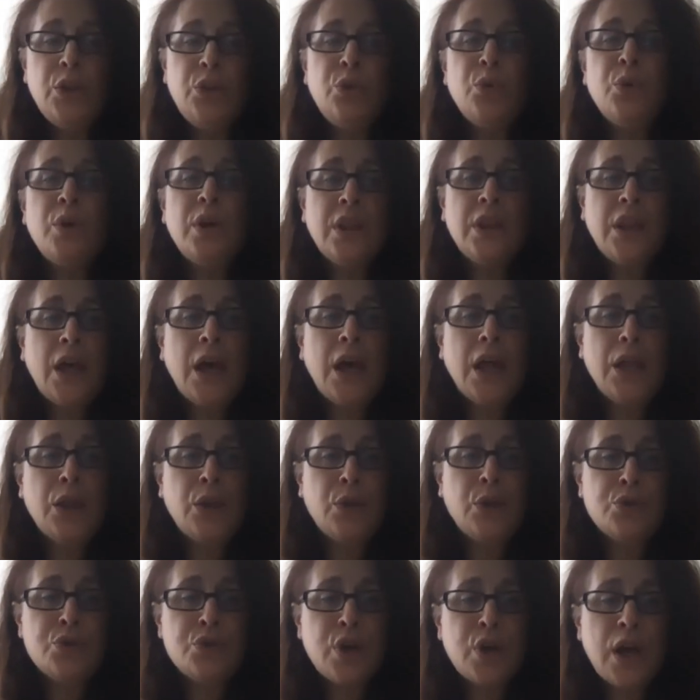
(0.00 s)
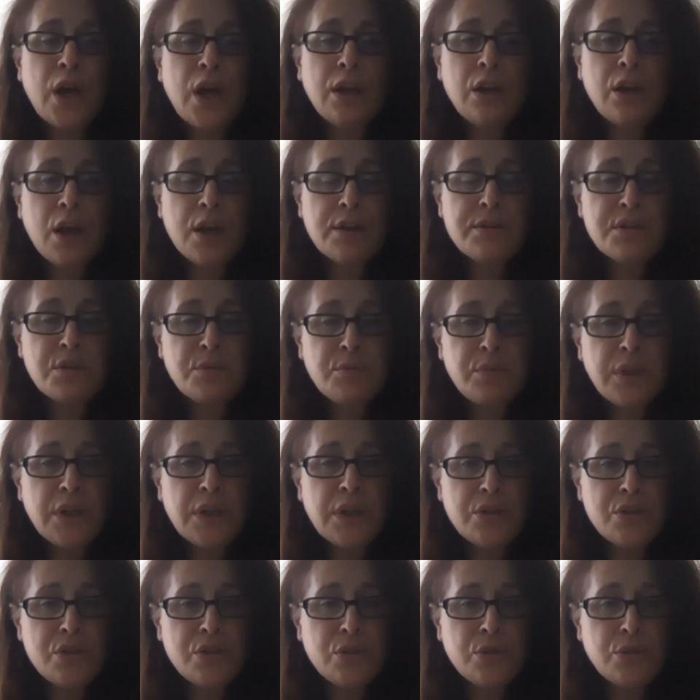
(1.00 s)
doing that. They're trying not to
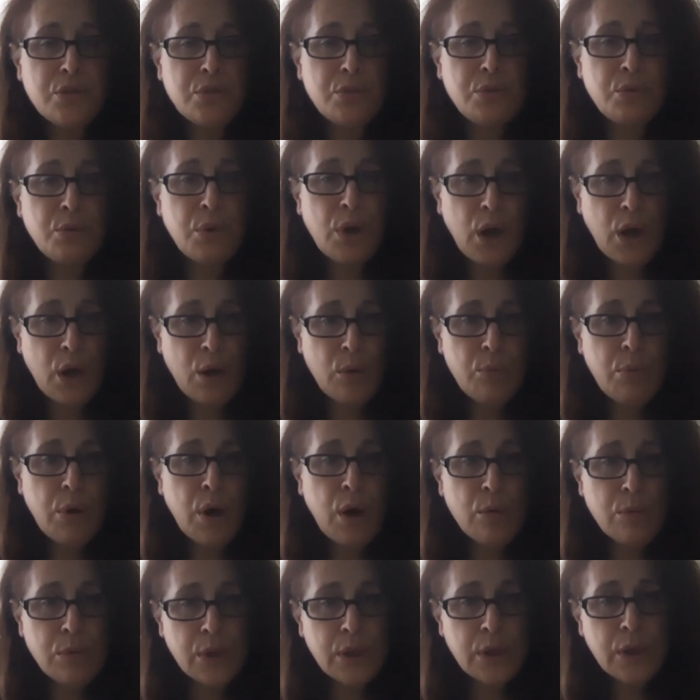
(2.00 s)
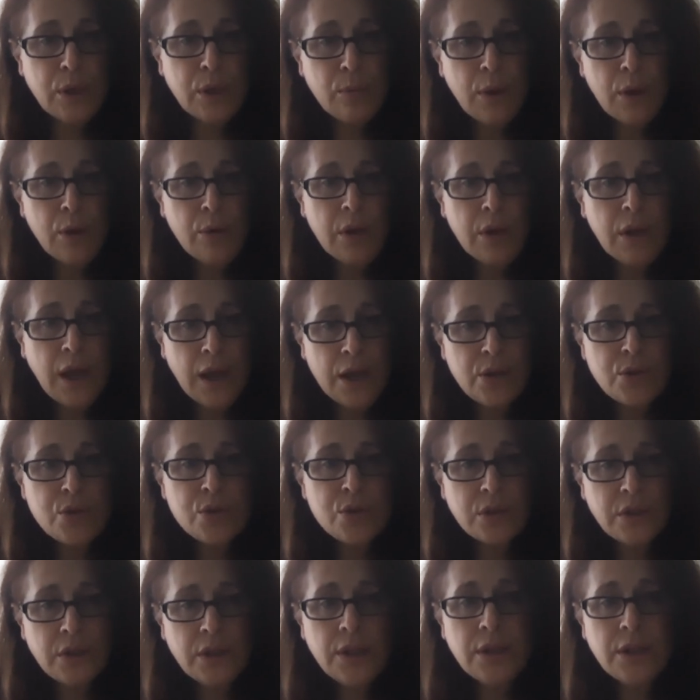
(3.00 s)
be too public about it,
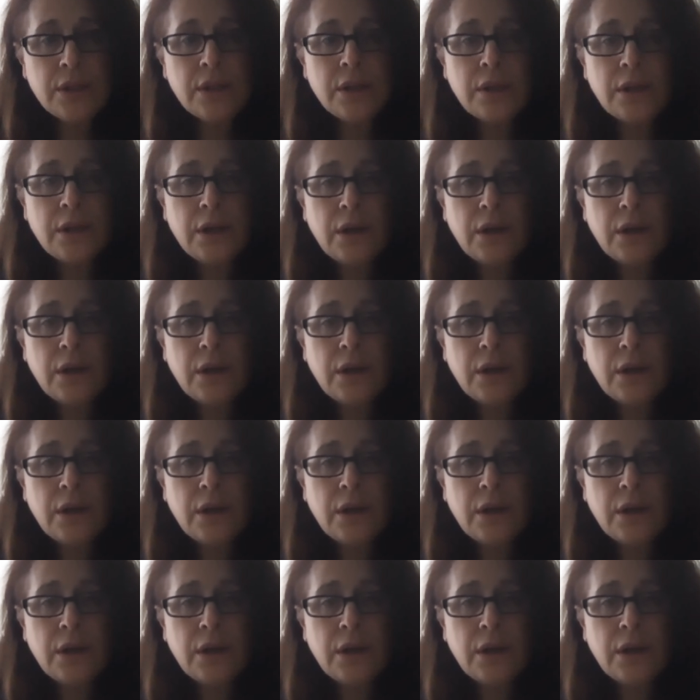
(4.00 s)
actually.